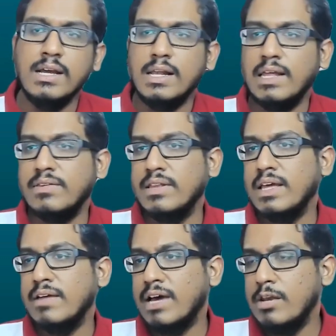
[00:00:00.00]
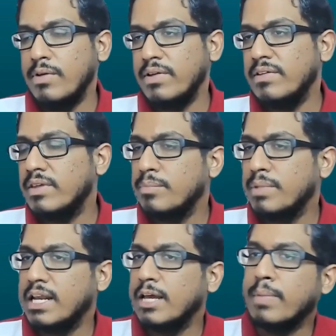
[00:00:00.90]
Let's say the evaluation is
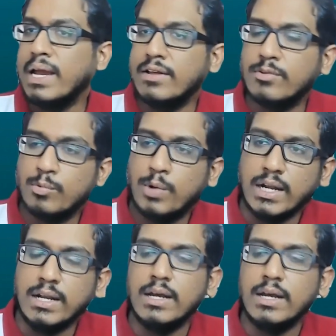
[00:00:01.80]
something like -1,